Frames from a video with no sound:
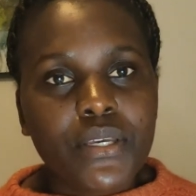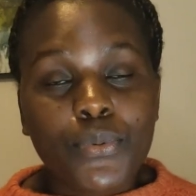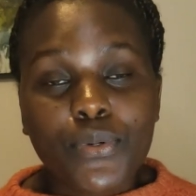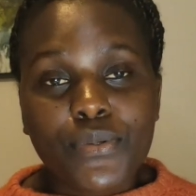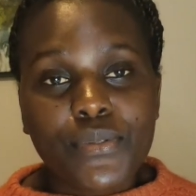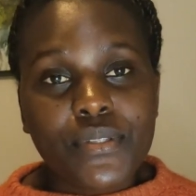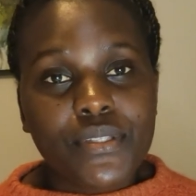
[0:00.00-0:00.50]

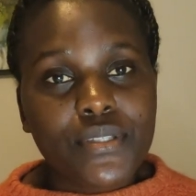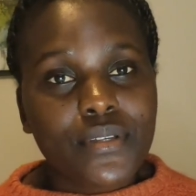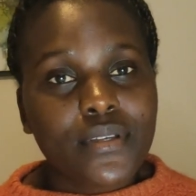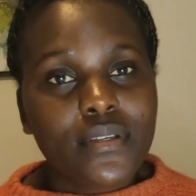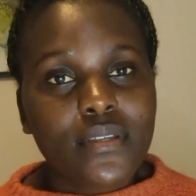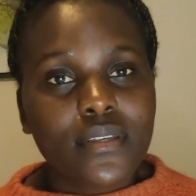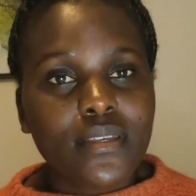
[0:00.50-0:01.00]
wounds
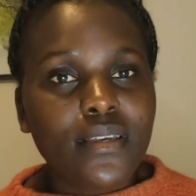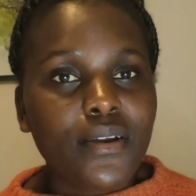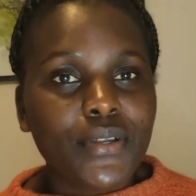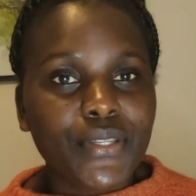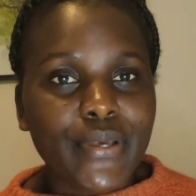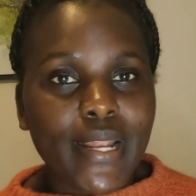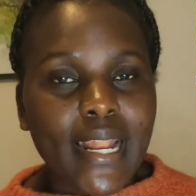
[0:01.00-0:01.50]

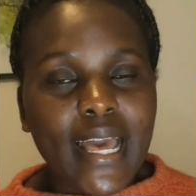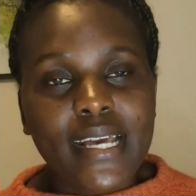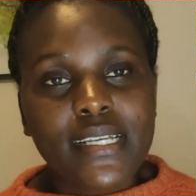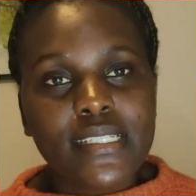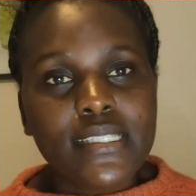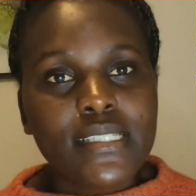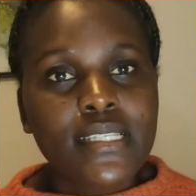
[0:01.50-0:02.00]
on your
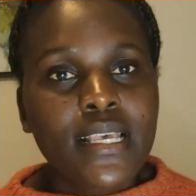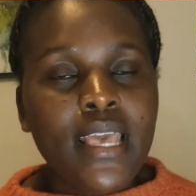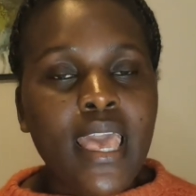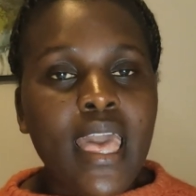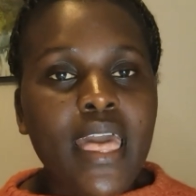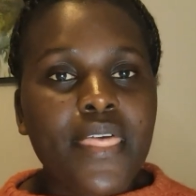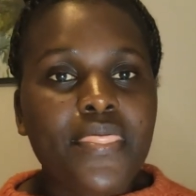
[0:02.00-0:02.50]
lungs,
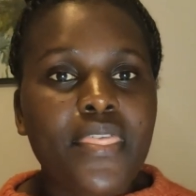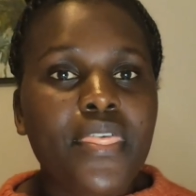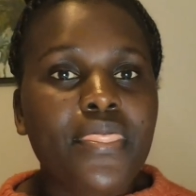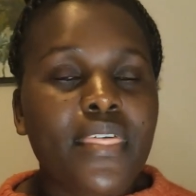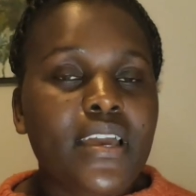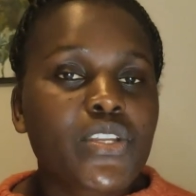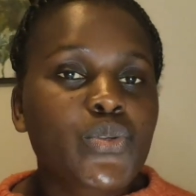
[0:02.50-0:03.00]

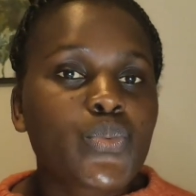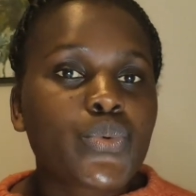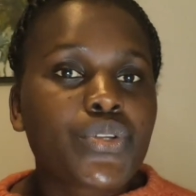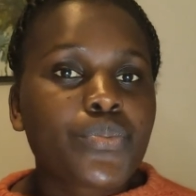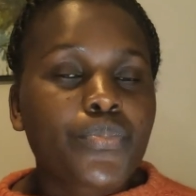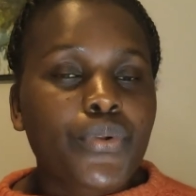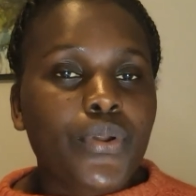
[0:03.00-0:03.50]
then that
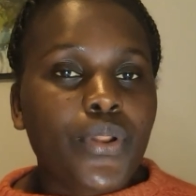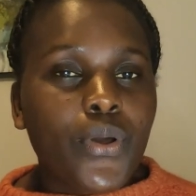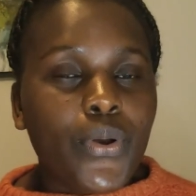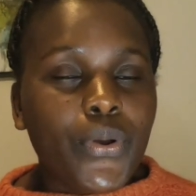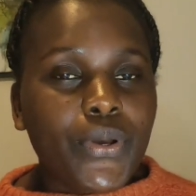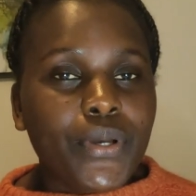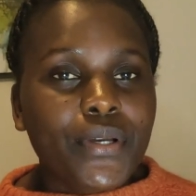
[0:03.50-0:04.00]
would
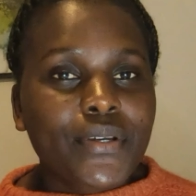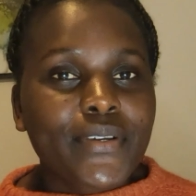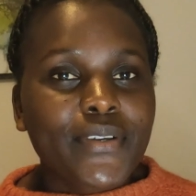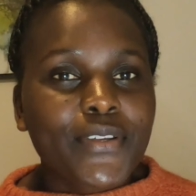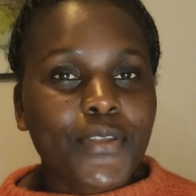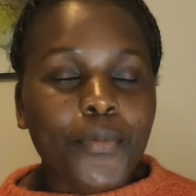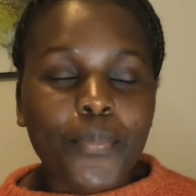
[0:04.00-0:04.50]
prolong
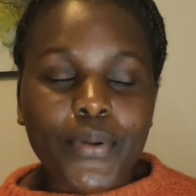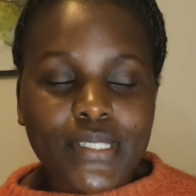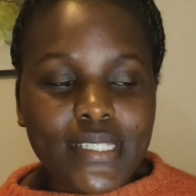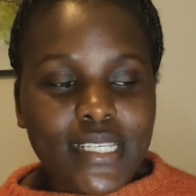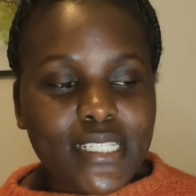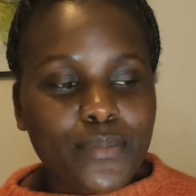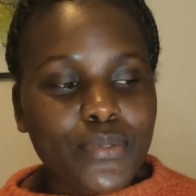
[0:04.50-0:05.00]
your
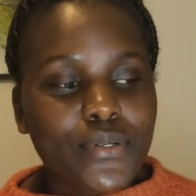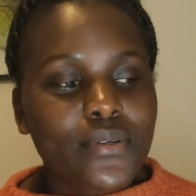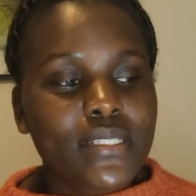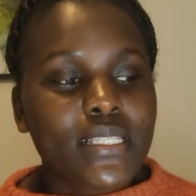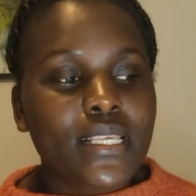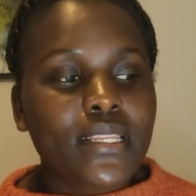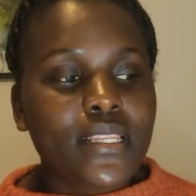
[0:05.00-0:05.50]
process,
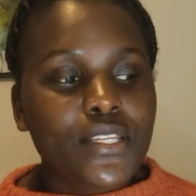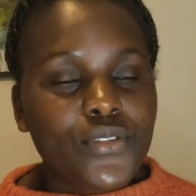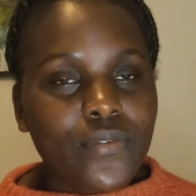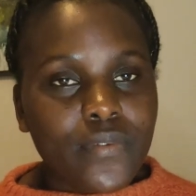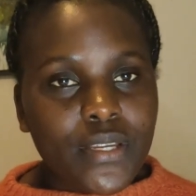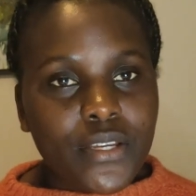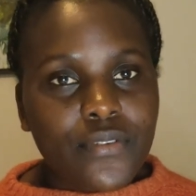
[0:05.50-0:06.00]
because they need
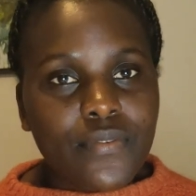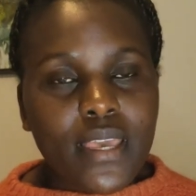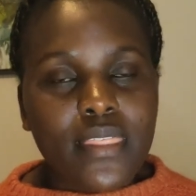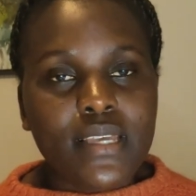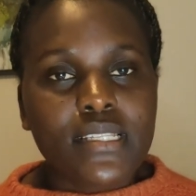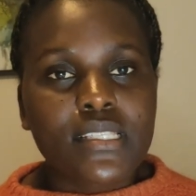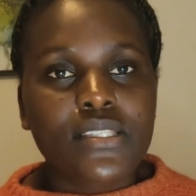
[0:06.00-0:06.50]
to
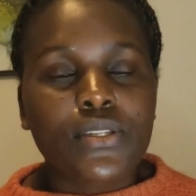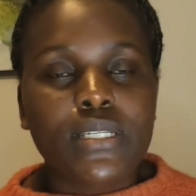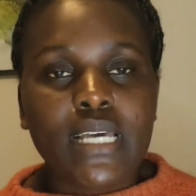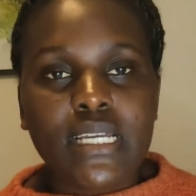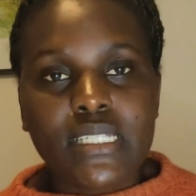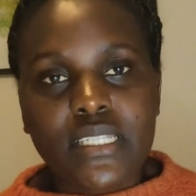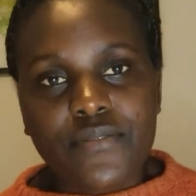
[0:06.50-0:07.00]
verify that it's not
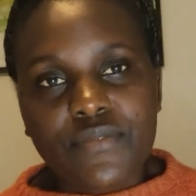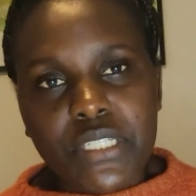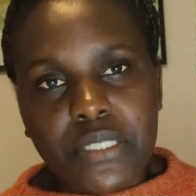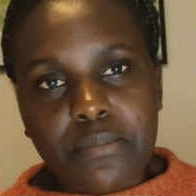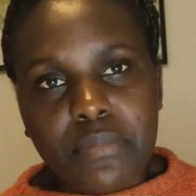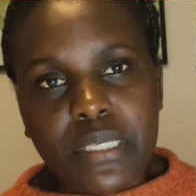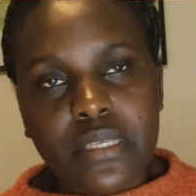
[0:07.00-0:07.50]
active
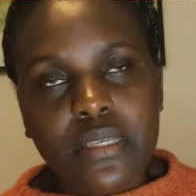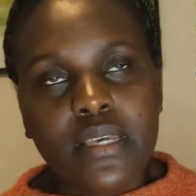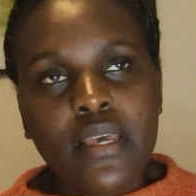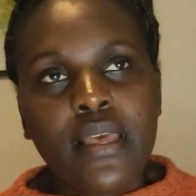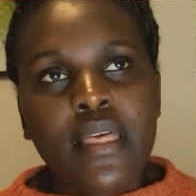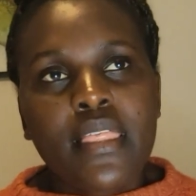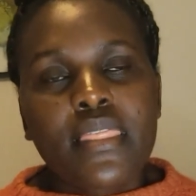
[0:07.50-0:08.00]
TB.
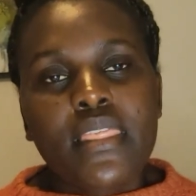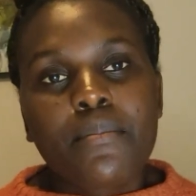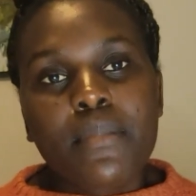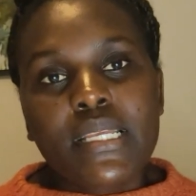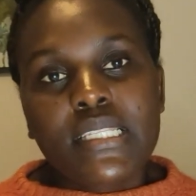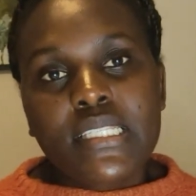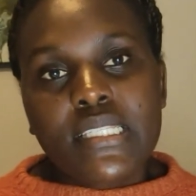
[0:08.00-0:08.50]
They
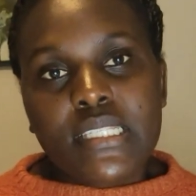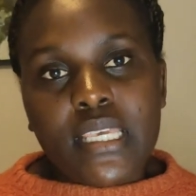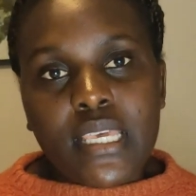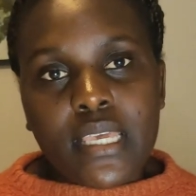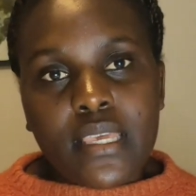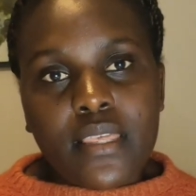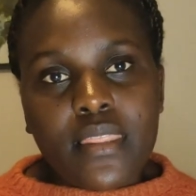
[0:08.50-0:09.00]
might
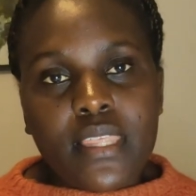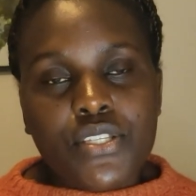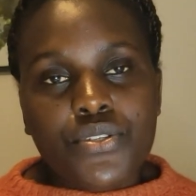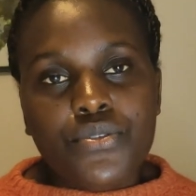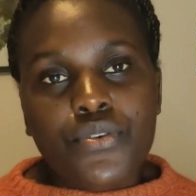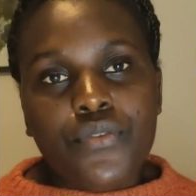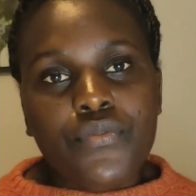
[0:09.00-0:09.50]
say
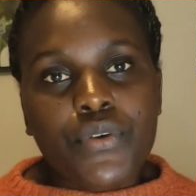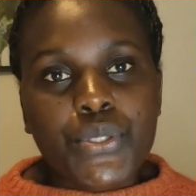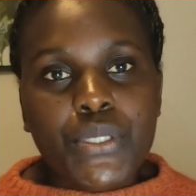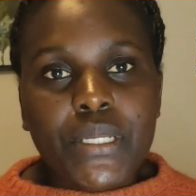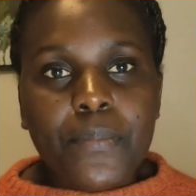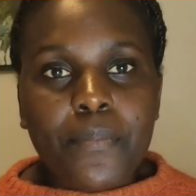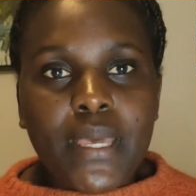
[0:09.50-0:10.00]
that you go for
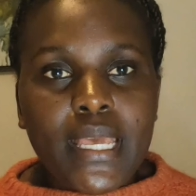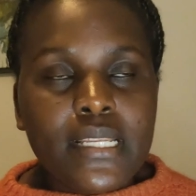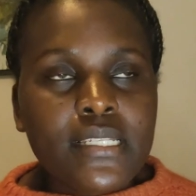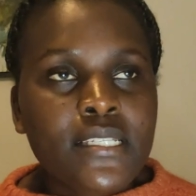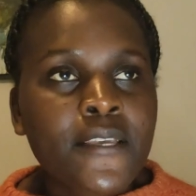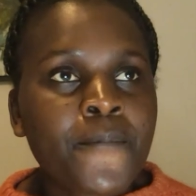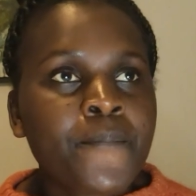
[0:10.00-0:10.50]

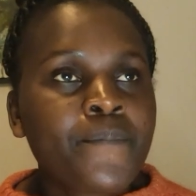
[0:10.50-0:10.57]
treatment,